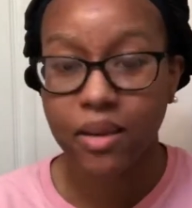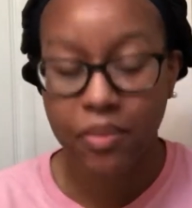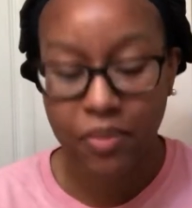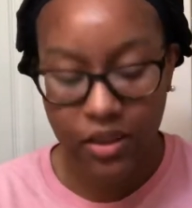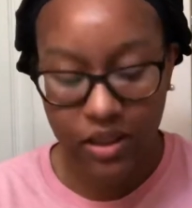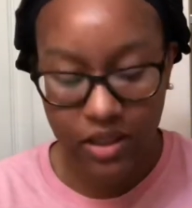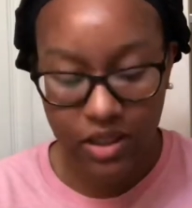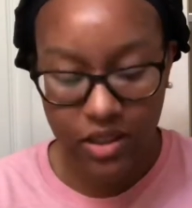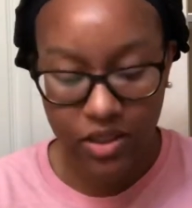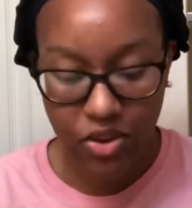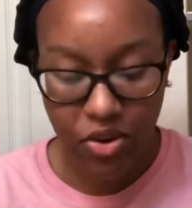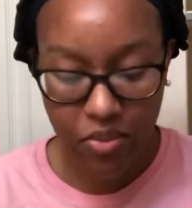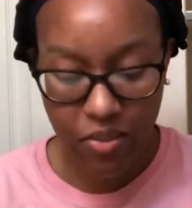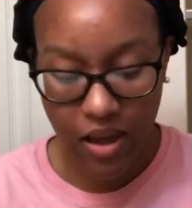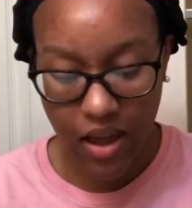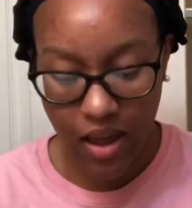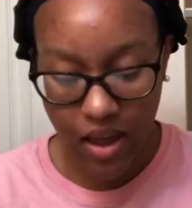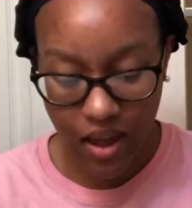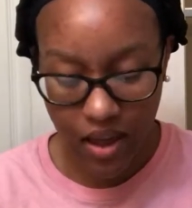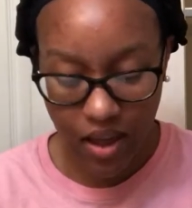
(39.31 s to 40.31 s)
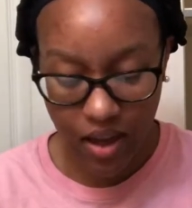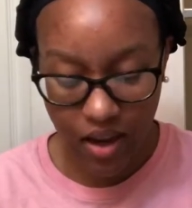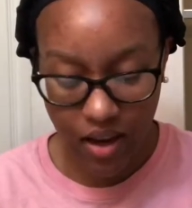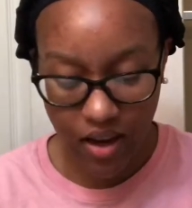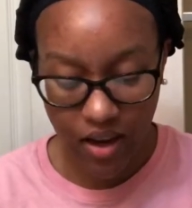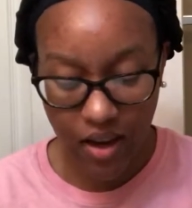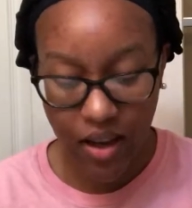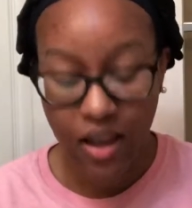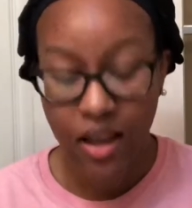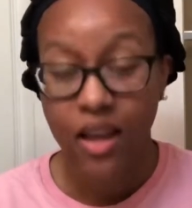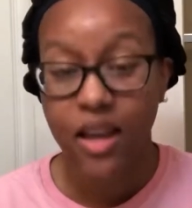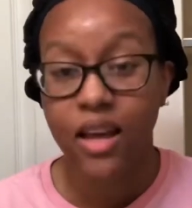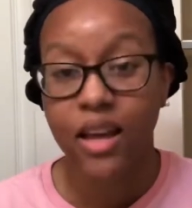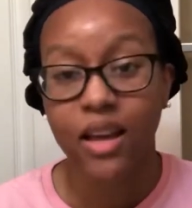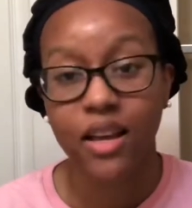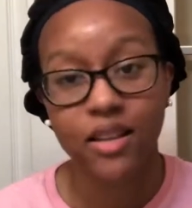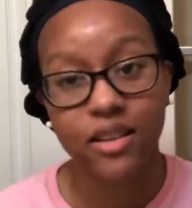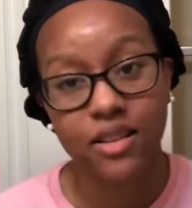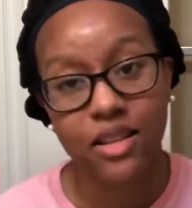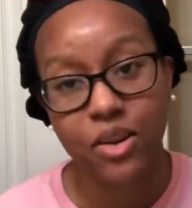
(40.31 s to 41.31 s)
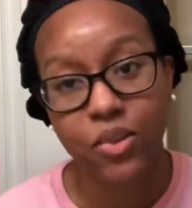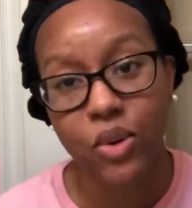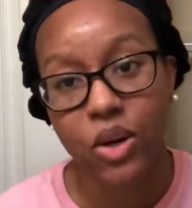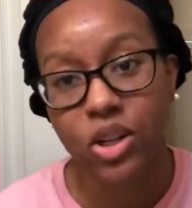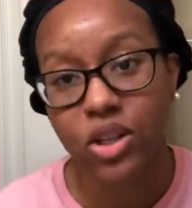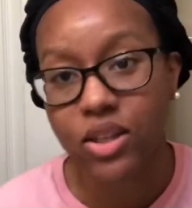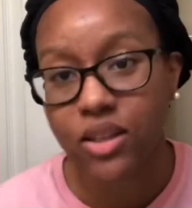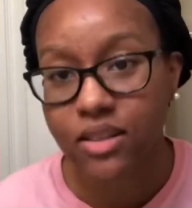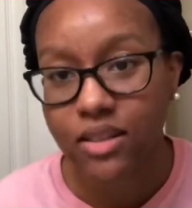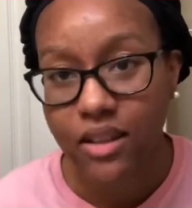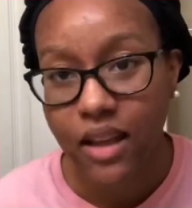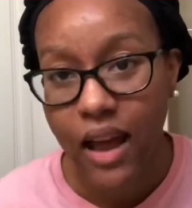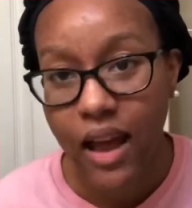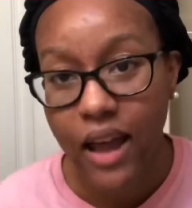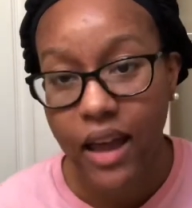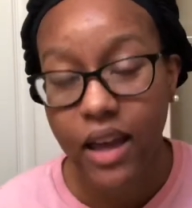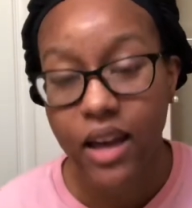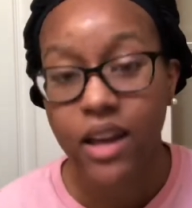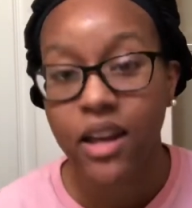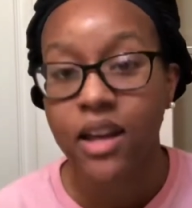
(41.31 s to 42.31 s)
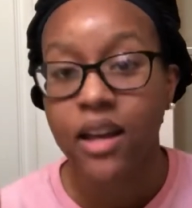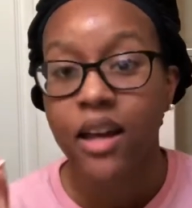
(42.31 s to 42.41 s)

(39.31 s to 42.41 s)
put these on my head and see what it looks like.